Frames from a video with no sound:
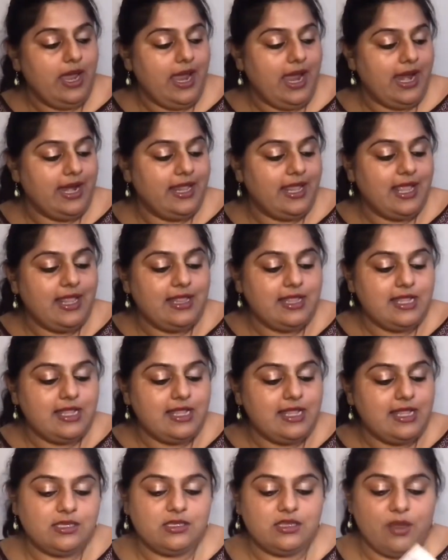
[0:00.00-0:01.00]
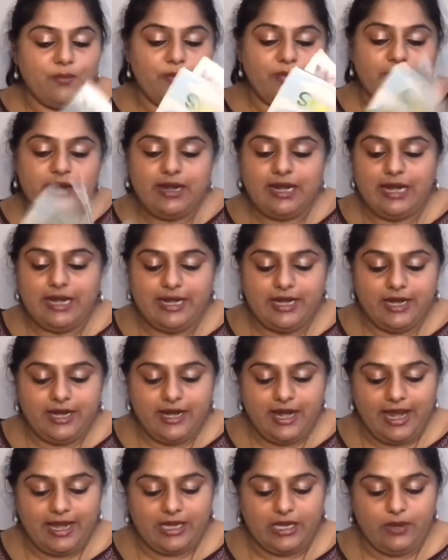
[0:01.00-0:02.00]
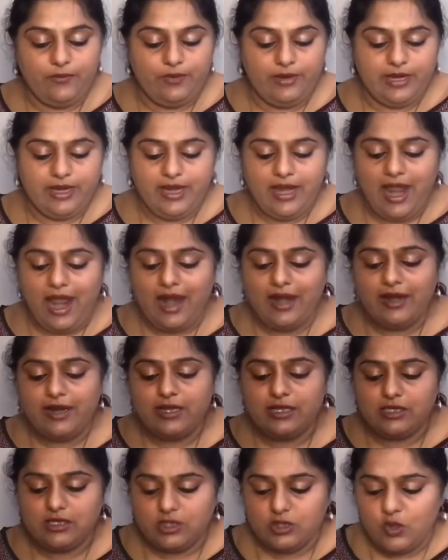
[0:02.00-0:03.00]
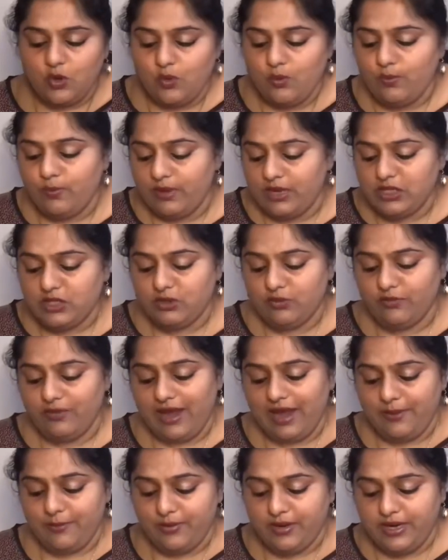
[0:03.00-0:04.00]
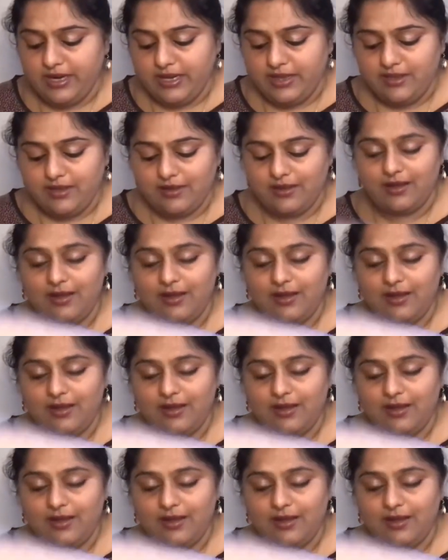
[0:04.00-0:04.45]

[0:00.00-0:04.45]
and then this is number related activity, and it's so much vibrant in the